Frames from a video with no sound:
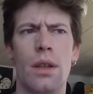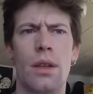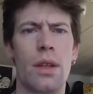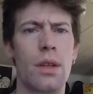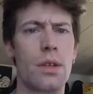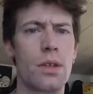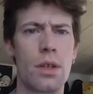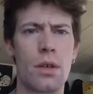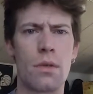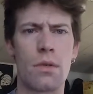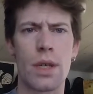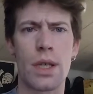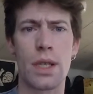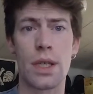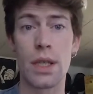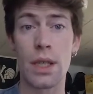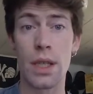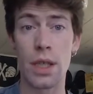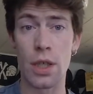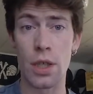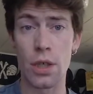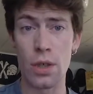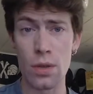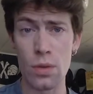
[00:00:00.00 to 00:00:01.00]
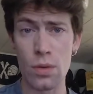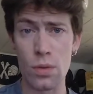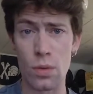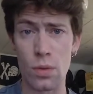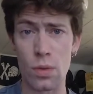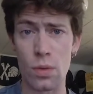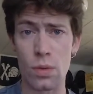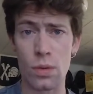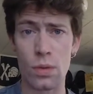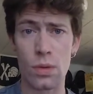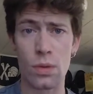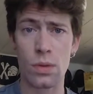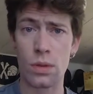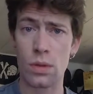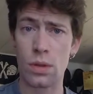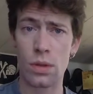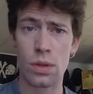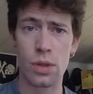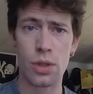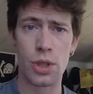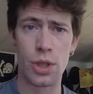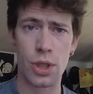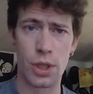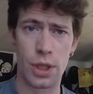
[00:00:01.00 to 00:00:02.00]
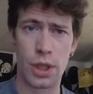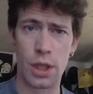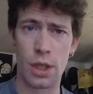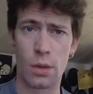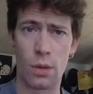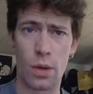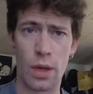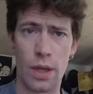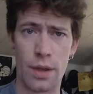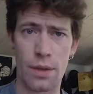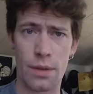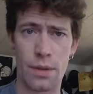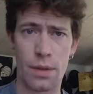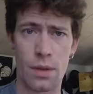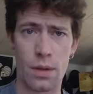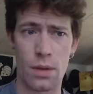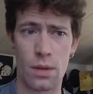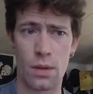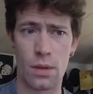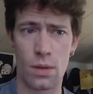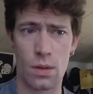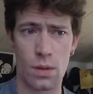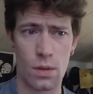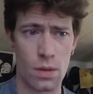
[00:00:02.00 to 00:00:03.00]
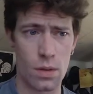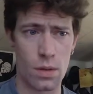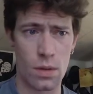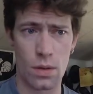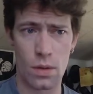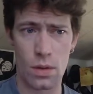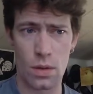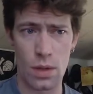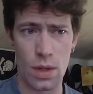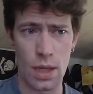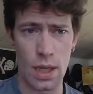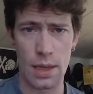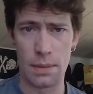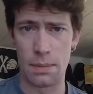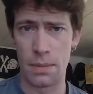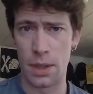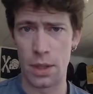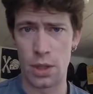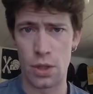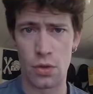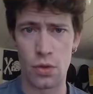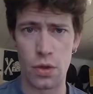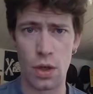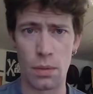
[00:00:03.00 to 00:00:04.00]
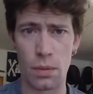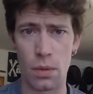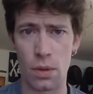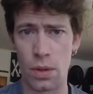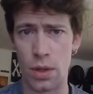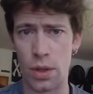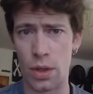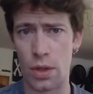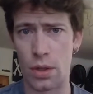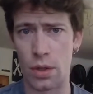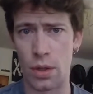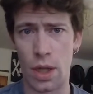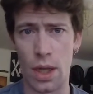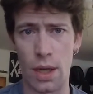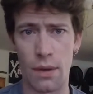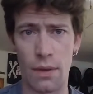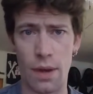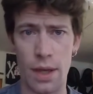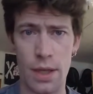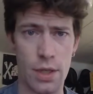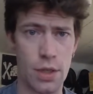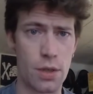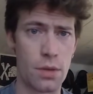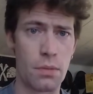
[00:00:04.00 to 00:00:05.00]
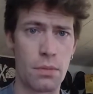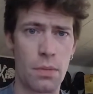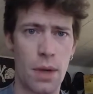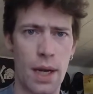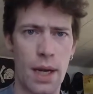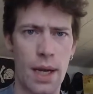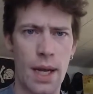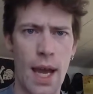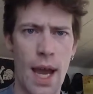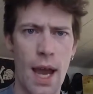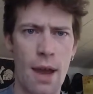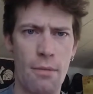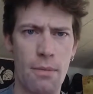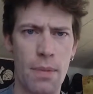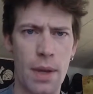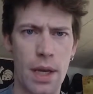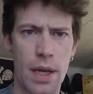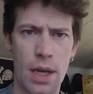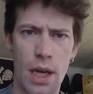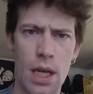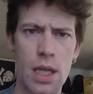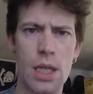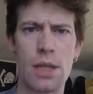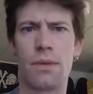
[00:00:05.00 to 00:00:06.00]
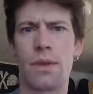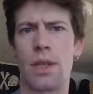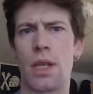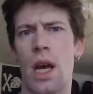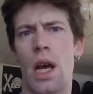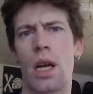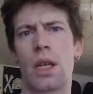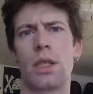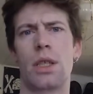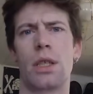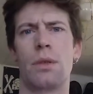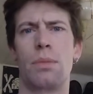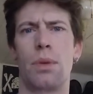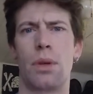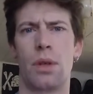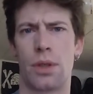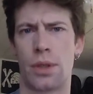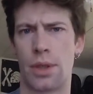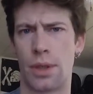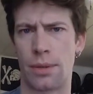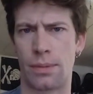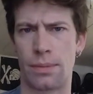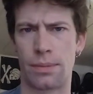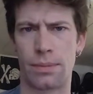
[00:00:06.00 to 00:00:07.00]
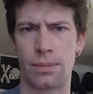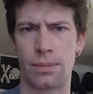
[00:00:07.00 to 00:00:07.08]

There's no reason that you should deal with as much trouble in your life as you might have because of a toxic person.